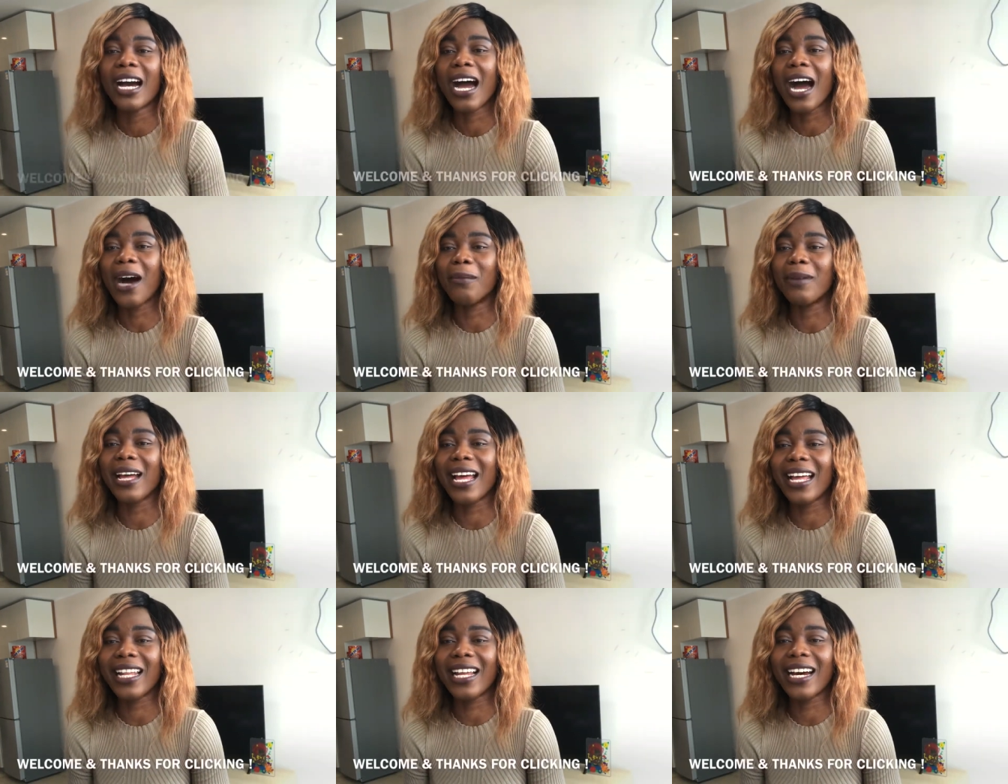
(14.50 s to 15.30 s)
I'm
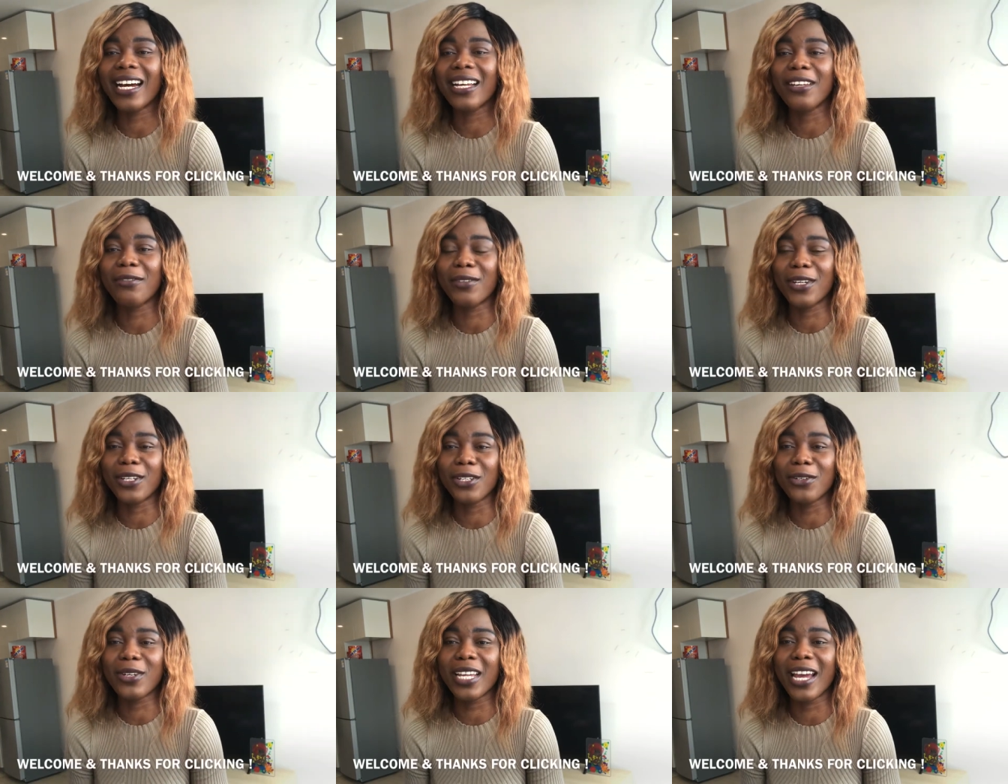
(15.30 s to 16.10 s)
Ella. If you're
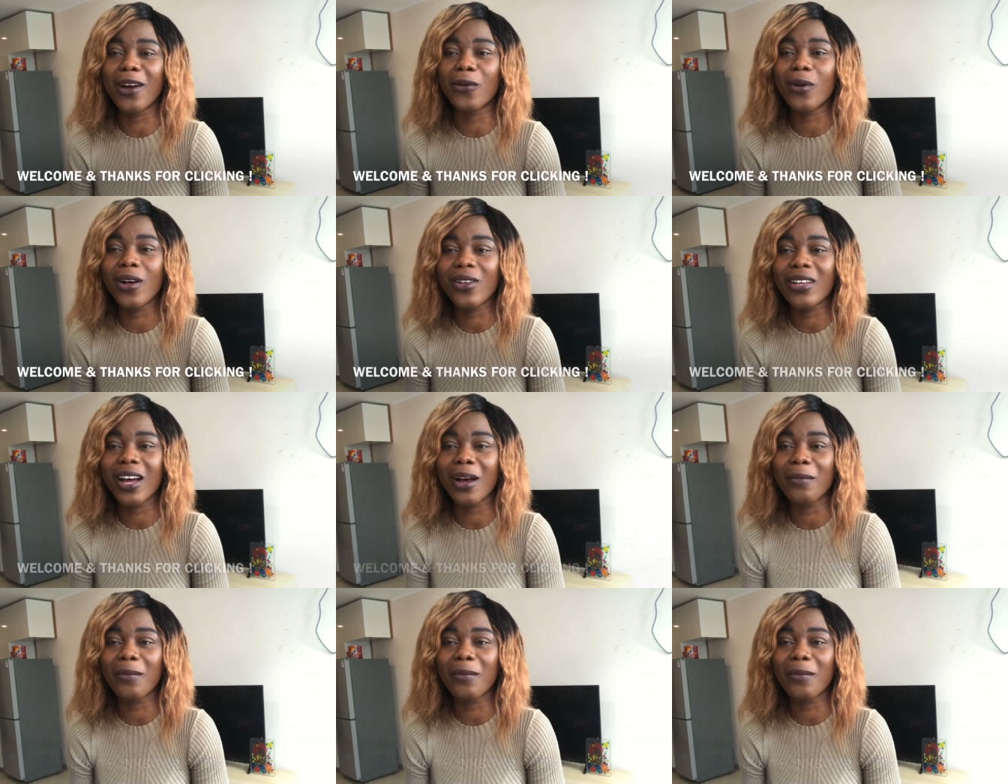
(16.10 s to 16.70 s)
new here, welcome.